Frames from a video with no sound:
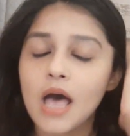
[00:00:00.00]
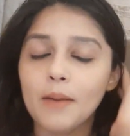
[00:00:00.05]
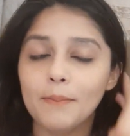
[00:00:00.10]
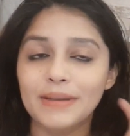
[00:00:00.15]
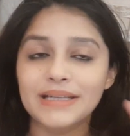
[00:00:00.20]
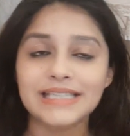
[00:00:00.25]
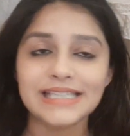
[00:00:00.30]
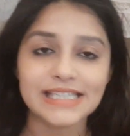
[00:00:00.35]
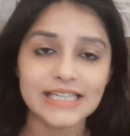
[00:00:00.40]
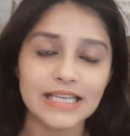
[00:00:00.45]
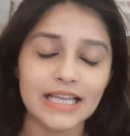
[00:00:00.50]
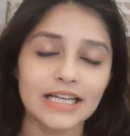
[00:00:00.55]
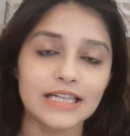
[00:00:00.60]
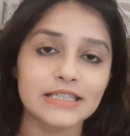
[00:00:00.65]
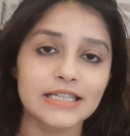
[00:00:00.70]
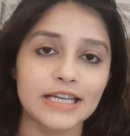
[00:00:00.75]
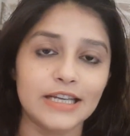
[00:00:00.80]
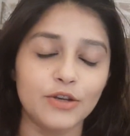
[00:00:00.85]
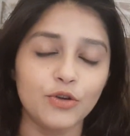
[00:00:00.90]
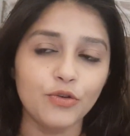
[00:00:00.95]
But still I'll
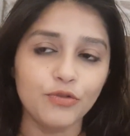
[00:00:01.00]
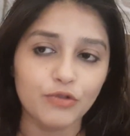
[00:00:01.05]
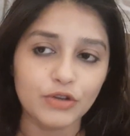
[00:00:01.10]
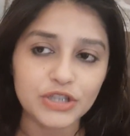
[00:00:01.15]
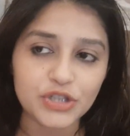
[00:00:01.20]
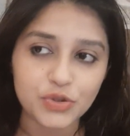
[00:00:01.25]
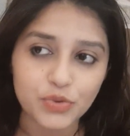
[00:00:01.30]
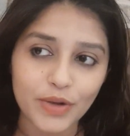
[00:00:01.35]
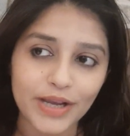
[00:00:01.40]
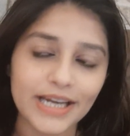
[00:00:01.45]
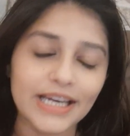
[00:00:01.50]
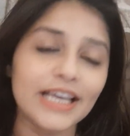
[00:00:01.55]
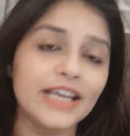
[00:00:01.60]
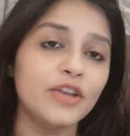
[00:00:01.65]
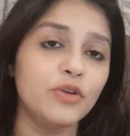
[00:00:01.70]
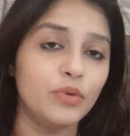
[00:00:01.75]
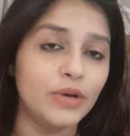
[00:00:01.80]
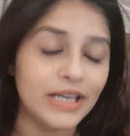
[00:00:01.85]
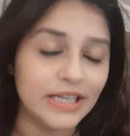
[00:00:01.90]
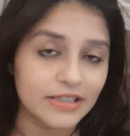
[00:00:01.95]
tell you, for
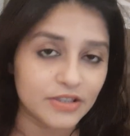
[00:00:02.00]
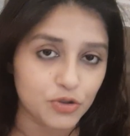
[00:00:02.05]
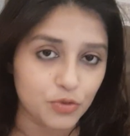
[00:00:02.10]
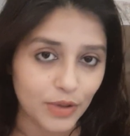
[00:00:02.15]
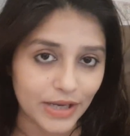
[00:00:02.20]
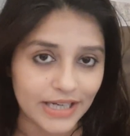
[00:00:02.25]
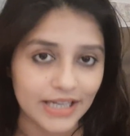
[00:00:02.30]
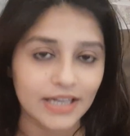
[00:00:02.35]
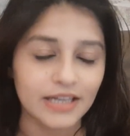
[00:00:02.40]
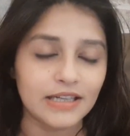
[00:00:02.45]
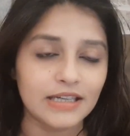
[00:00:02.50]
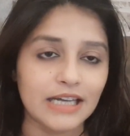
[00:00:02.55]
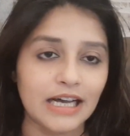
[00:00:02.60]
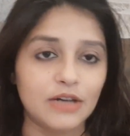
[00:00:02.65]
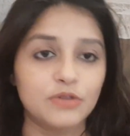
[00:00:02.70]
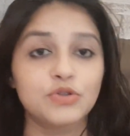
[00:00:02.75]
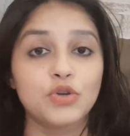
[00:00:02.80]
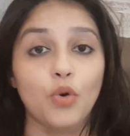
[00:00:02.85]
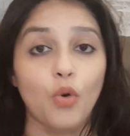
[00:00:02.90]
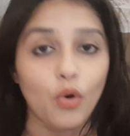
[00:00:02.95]
trading you need a trading
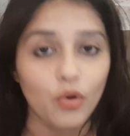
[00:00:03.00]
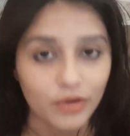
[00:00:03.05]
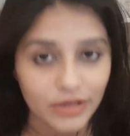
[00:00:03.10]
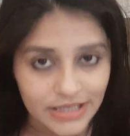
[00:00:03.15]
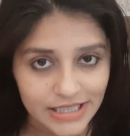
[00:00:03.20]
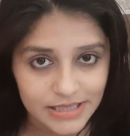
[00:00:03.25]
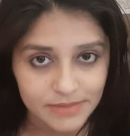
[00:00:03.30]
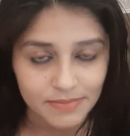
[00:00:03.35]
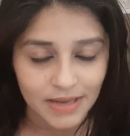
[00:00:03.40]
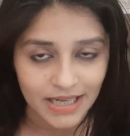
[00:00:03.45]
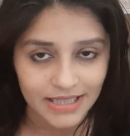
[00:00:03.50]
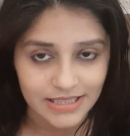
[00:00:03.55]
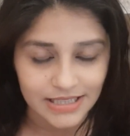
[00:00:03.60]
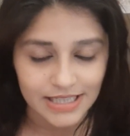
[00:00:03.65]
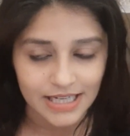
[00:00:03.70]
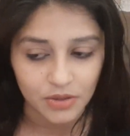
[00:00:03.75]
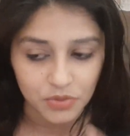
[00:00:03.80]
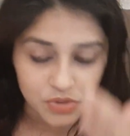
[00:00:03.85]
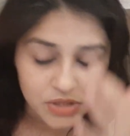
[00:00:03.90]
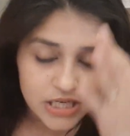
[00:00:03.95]
account or a demat
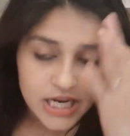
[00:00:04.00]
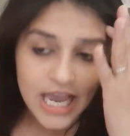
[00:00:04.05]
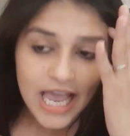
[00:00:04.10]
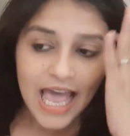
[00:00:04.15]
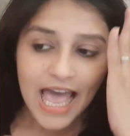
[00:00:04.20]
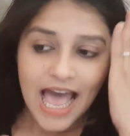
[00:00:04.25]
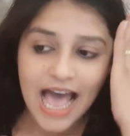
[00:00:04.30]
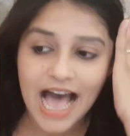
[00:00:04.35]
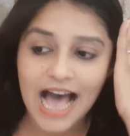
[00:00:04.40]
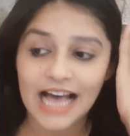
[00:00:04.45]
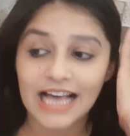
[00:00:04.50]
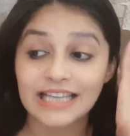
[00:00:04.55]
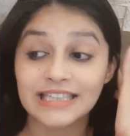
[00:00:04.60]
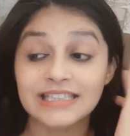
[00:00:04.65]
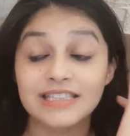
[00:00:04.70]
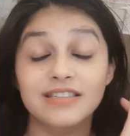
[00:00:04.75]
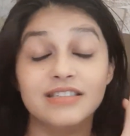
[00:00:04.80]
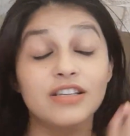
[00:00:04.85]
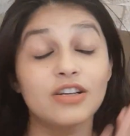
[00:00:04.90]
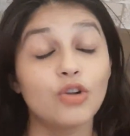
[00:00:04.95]
account,
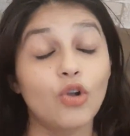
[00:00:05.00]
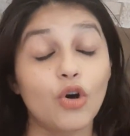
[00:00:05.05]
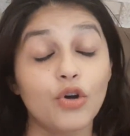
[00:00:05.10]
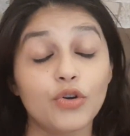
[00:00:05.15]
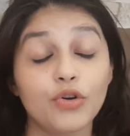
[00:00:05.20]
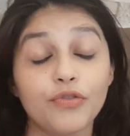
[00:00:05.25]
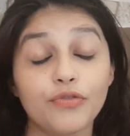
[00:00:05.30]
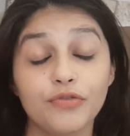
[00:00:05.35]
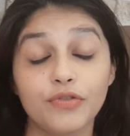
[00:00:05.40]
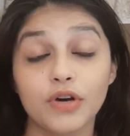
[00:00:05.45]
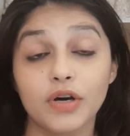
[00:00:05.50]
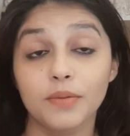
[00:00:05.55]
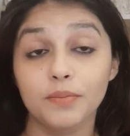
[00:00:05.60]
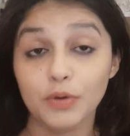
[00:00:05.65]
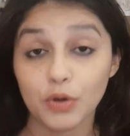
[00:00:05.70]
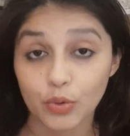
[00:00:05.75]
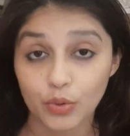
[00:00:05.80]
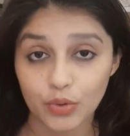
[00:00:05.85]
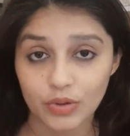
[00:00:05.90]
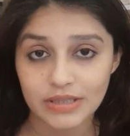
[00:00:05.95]
and there are a lot of
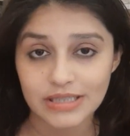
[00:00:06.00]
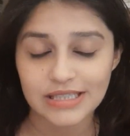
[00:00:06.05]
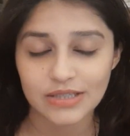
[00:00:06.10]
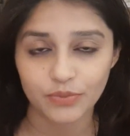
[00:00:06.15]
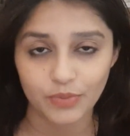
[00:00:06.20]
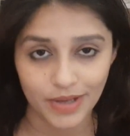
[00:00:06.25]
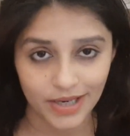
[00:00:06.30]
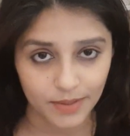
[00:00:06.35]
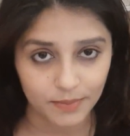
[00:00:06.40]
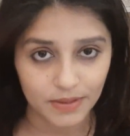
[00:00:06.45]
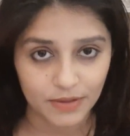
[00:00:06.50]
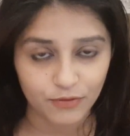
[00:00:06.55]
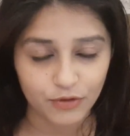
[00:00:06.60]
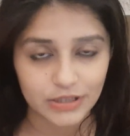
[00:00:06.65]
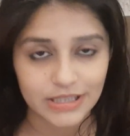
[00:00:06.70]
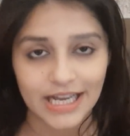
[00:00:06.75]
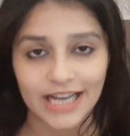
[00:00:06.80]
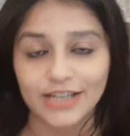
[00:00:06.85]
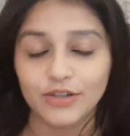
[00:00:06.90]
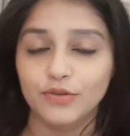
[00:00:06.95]
brokers available
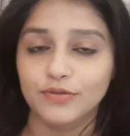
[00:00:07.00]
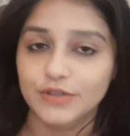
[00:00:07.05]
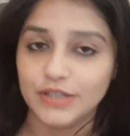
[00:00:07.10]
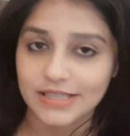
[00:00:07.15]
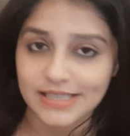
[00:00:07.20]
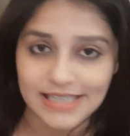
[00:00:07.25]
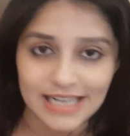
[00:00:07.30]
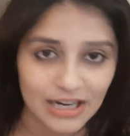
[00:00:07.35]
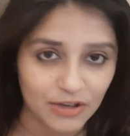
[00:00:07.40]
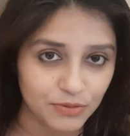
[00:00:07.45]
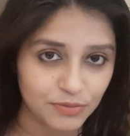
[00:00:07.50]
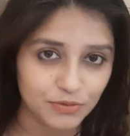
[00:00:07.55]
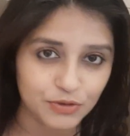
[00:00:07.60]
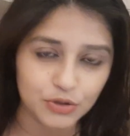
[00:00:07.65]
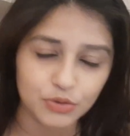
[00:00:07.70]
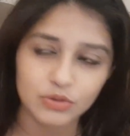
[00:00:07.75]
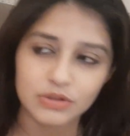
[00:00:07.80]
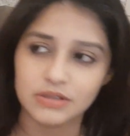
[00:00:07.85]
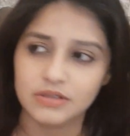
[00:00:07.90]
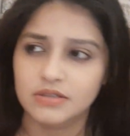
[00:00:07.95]
for that. You have discount
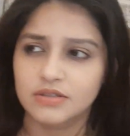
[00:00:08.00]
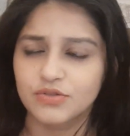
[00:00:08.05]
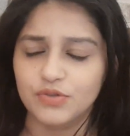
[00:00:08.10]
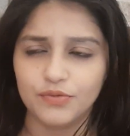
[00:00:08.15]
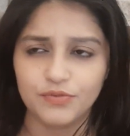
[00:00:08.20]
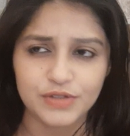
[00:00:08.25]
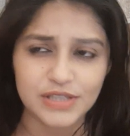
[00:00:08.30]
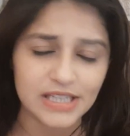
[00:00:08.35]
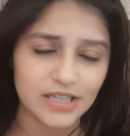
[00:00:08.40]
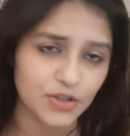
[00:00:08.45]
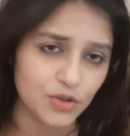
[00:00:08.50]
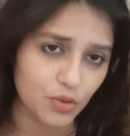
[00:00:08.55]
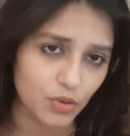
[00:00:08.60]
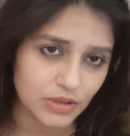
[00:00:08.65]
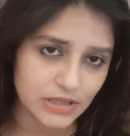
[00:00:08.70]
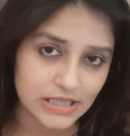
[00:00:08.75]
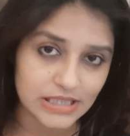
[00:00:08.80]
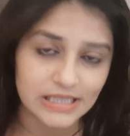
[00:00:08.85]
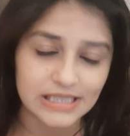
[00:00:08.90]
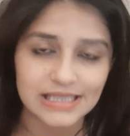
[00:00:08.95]
brokers, you have
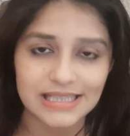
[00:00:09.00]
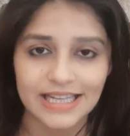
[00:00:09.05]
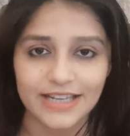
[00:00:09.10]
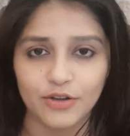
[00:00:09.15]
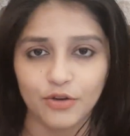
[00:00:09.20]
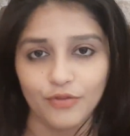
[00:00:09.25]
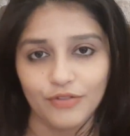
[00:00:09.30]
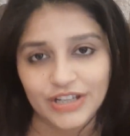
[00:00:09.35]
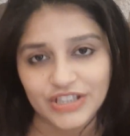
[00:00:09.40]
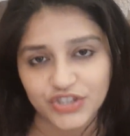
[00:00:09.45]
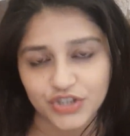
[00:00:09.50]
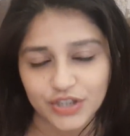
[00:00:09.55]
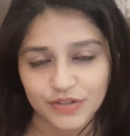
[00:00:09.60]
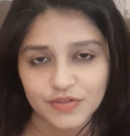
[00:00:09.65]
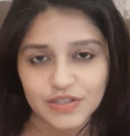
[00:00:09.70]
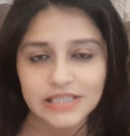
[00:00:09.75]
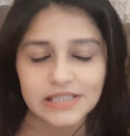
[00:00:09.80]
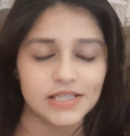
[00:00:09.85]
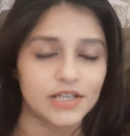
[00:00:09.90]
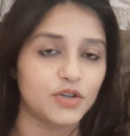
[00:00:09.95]
securities like you have
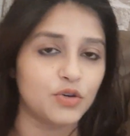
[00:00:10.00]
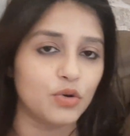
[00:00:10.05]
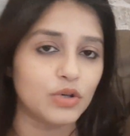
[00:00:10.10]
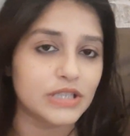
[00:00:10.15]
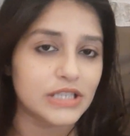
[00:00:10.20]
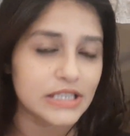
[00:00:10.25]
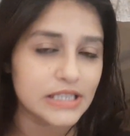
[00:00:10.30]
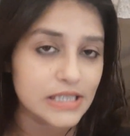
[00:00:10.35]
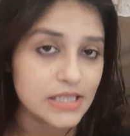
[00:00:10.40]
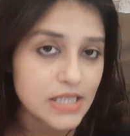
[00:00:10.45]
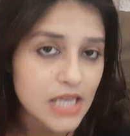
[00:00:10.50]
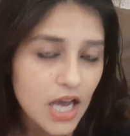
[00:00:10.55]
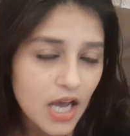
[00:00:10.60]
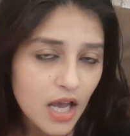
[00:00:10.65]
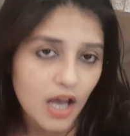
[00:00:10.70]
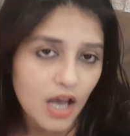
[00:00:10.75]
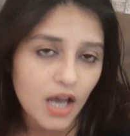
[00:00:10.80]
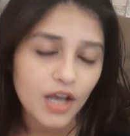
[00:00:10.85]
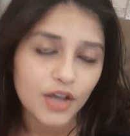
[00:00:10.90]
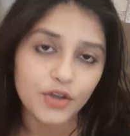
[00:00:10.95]
HDFC Securities,
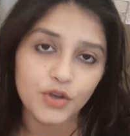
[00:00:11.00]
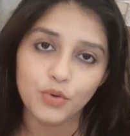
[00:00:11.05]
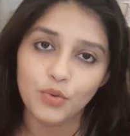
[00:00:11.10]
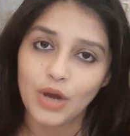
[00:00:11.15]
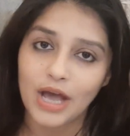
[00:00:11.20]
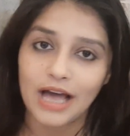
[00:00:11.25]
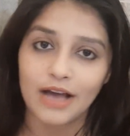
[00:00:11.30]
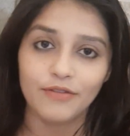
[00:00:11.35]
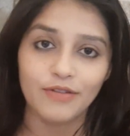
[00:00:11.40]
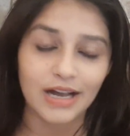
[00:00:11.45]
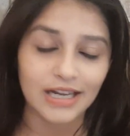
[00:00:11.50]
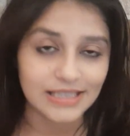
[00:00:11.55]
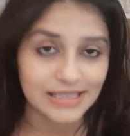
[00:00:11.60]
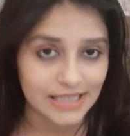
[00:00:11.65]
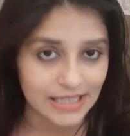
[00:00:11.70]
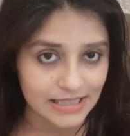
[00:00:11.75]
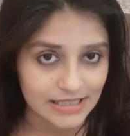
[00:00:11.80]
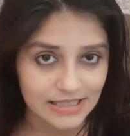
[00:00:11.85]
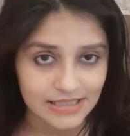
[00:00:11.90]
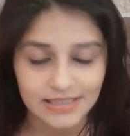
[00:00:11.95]
you have
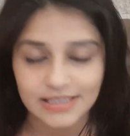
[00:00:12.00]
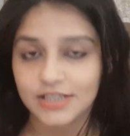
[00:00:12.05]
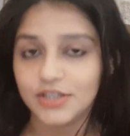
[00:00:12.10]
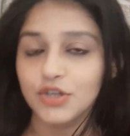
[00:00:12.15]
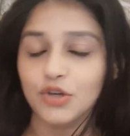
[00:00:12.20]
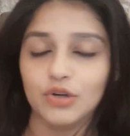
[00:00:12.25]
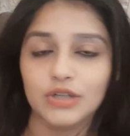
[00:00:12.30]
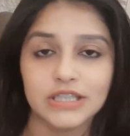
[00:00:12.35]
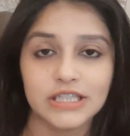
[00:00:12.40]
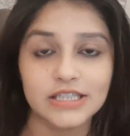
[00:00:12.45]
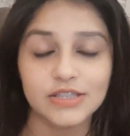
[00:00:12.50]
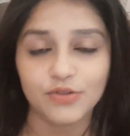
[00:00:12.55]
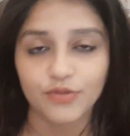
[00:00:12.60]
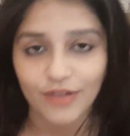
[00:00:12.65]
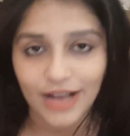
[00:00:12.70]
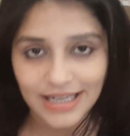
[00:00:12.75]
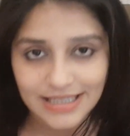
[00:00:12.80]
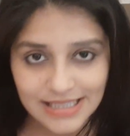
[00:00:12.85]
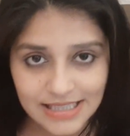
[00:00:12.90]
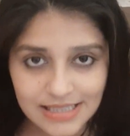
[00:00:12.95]
ICICI Securities, you
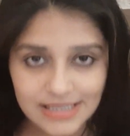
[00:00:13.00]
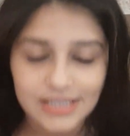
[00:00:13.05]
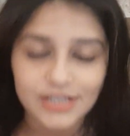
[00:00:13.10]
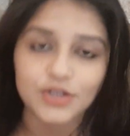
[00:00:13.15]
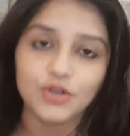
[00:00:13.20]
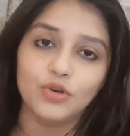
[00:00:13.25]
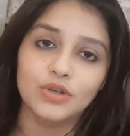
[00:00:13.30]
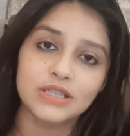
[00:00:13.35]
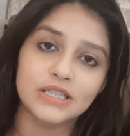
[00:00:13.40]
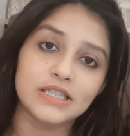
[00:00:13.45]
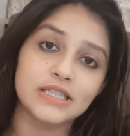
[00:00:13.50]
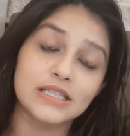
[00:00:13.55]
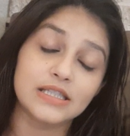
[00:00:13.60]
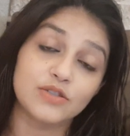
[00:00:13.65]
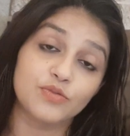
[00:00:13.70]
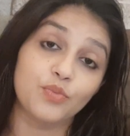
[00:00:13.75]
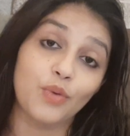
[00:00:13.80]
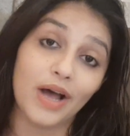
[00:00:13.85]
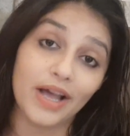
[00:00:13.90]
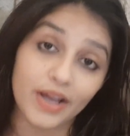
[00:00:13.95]
have Axis
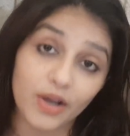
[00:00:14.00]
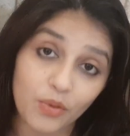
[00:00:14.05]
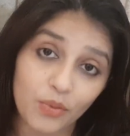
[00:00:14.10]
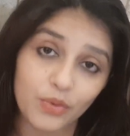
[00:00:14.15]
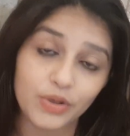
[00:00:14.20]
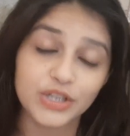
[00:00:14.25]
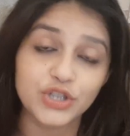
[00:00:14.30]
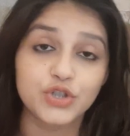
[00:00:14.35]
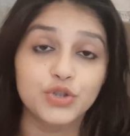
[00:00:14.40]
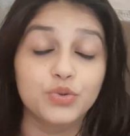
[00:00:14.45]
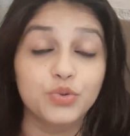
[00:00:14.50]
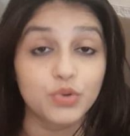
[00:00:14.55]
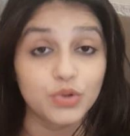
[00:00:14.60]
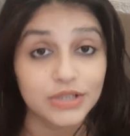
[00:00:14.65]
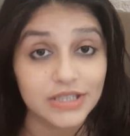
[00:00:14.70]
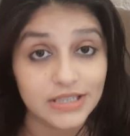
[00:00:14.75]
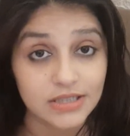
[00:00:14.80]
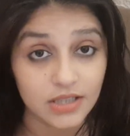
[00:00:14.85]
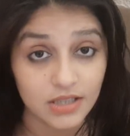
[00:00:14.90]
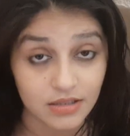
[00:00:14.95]
Securities, via which you
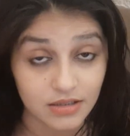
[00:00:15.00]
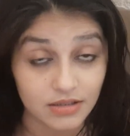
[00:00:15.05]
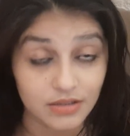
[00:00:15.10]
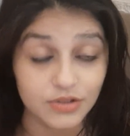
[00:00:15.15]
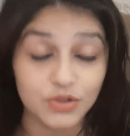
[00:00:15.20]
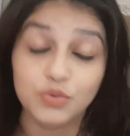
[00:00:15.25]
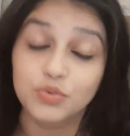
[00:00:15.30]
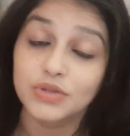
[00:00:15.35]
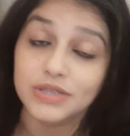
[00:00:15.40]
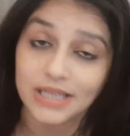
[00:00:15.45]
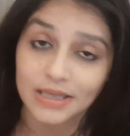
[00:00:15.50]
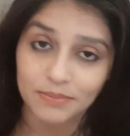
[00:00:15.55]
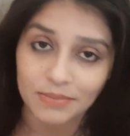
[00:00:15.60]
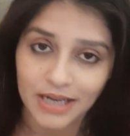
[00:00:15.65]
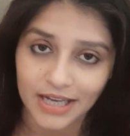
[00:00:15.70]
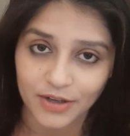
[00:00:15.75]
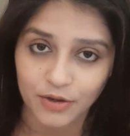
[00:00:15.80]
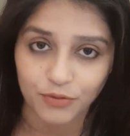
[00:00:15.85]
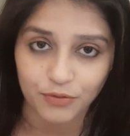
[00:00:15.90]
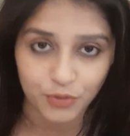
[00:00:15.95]
could do some
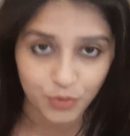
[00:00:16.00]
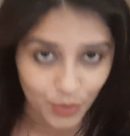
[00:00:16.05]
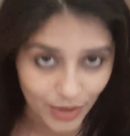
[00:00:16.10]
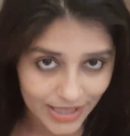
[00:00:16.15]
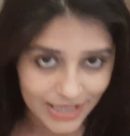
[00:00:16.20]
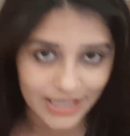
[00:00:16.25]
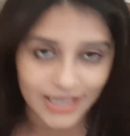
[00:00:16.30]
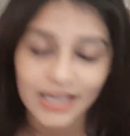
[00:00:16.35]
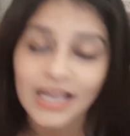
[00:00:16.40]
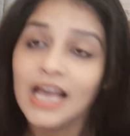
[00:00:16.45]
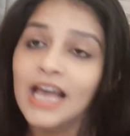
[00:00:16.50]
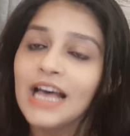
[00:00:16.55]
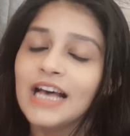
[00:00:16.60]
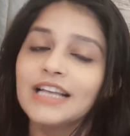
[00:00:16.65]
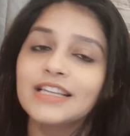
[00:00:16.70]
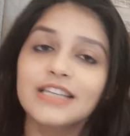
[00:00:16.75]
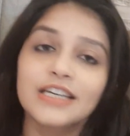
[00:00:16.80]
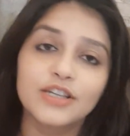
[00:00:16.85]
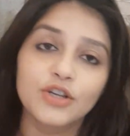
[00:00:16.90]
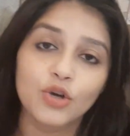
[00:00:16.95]
kind of trading
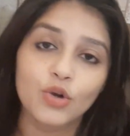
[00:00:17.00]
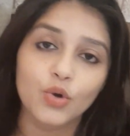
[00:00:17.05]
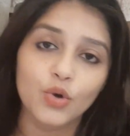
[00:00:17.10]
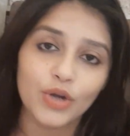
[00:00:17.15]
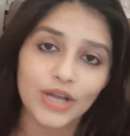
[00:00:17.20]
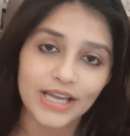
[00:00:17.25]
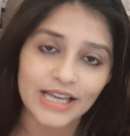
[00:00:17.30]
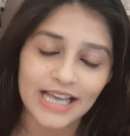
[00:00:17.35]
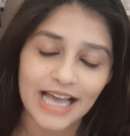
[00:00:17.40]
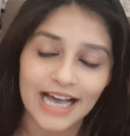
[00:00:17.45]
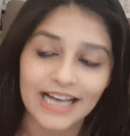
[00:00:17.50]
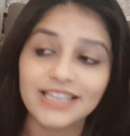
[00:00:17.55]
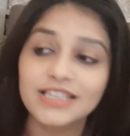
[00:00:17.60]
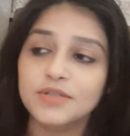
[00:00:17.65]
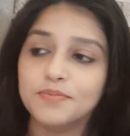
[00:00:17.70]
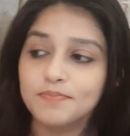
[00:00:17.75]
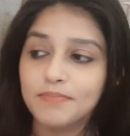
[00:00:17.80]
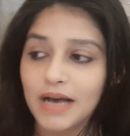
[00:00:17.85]
that you're looking at.